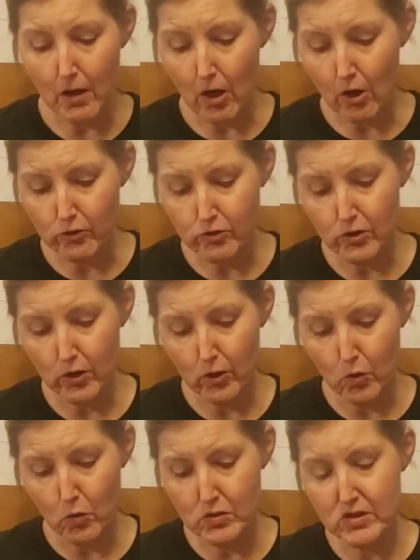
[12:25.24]

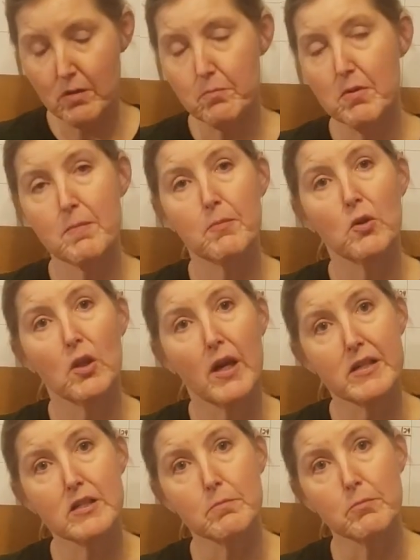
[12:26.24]
Also, some people
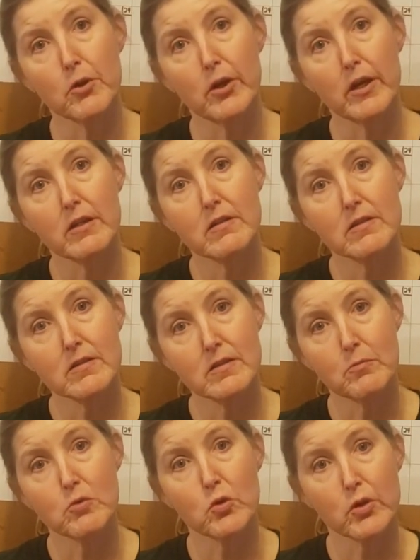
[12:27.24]
like to put
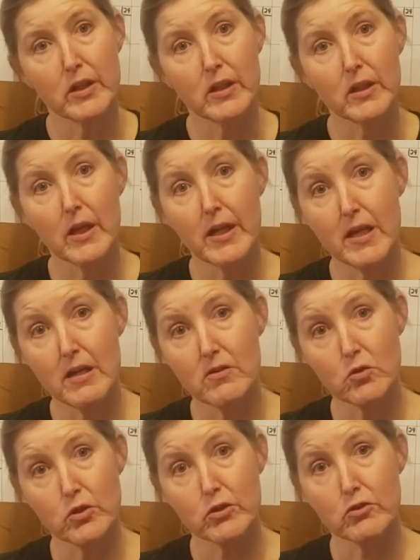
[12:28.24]
some sort of glaze
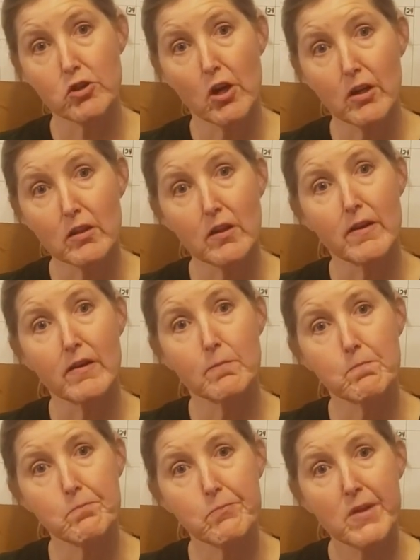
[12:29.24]
or chocolate
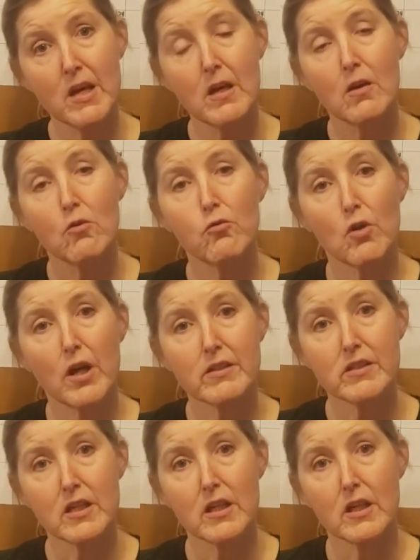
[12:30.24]

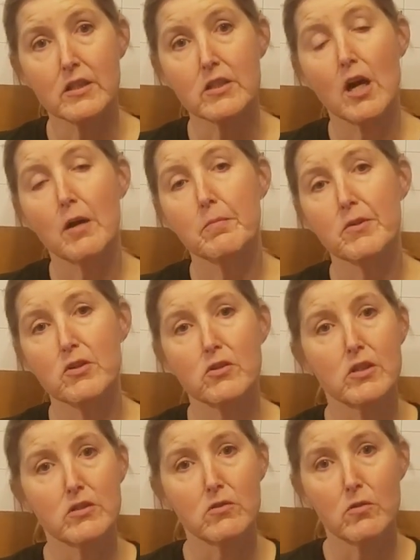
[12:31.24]
frosting on top, and you
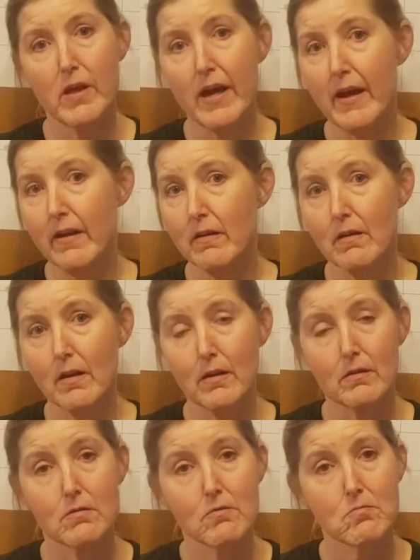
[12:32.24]
can do that.
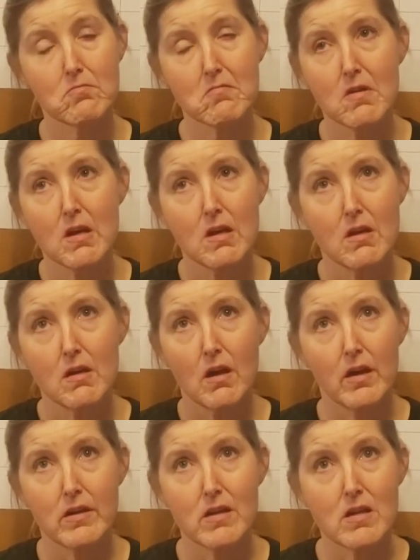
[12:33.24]

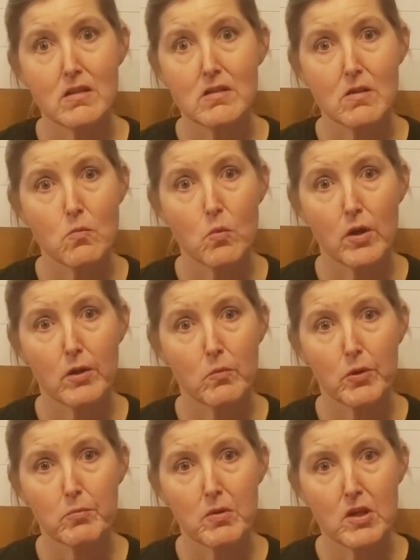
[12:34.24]
An easy one
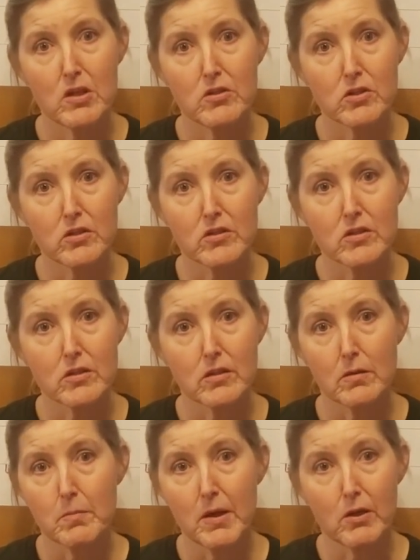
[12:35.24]
would be just
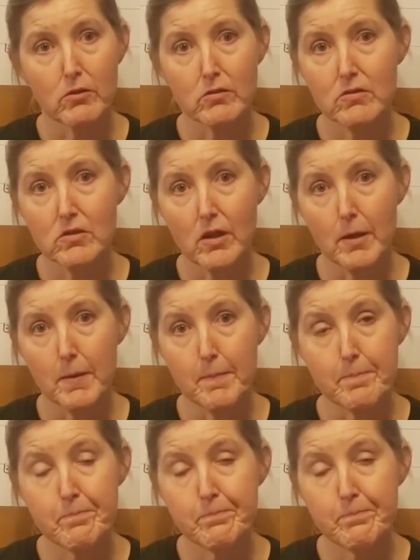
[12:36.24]
to melt some